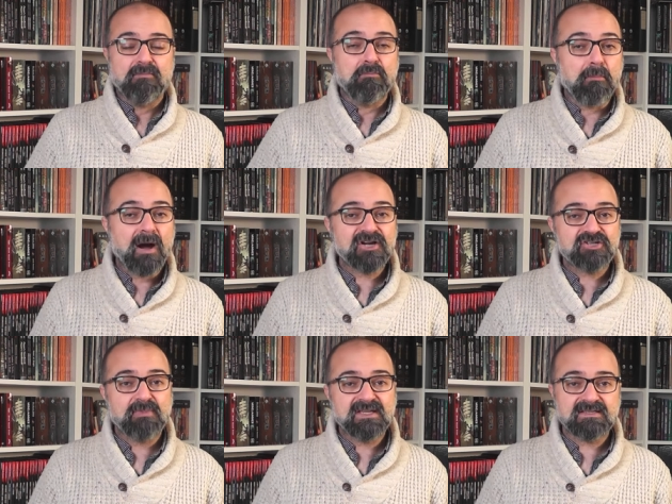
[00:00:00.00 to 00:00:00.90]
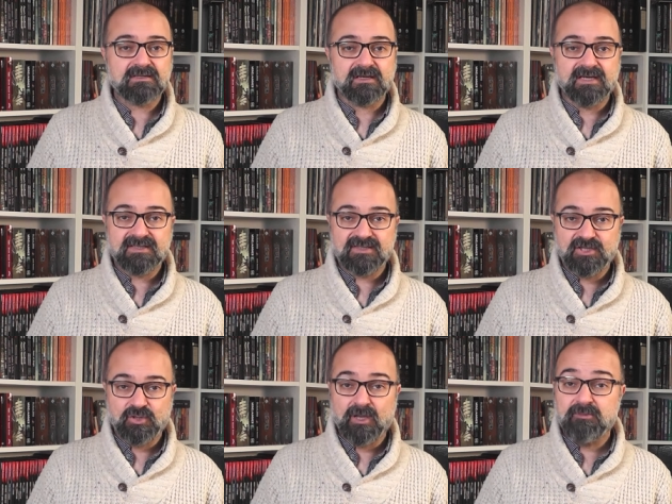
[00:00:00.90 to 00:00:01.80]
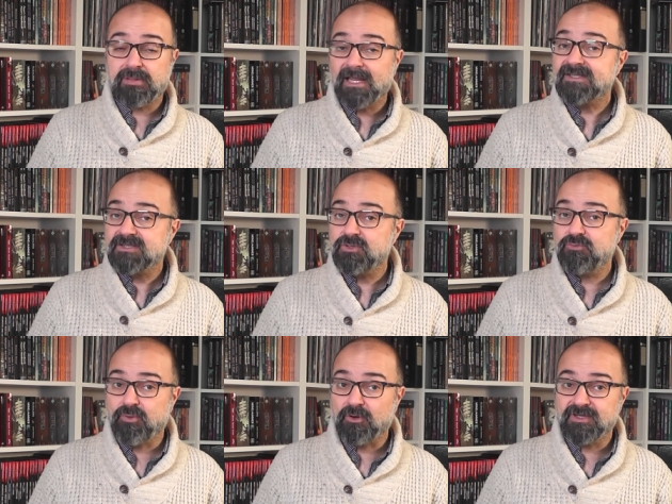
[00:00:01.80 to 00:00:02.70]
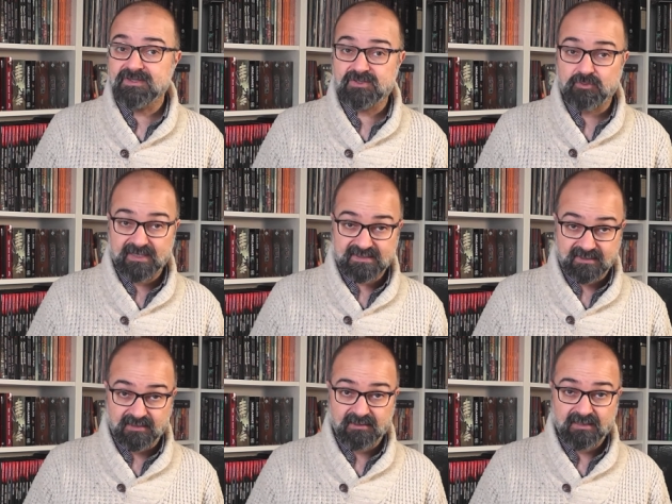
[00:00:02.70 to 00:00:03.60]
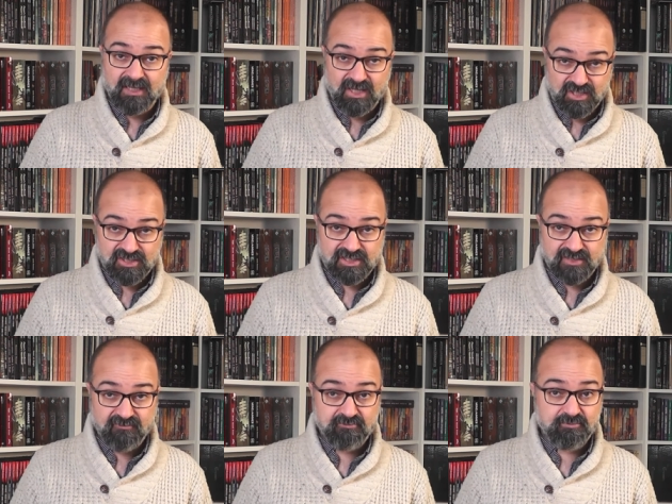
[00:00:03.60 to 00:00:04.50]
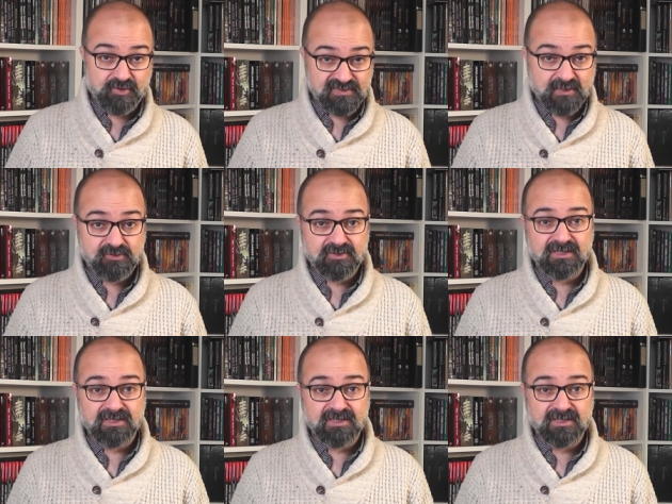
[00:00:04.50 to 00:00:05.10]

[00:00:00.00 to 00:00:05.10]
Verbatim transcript: Marsh Master nets you a +2 bonus to AC, Initiative, Perception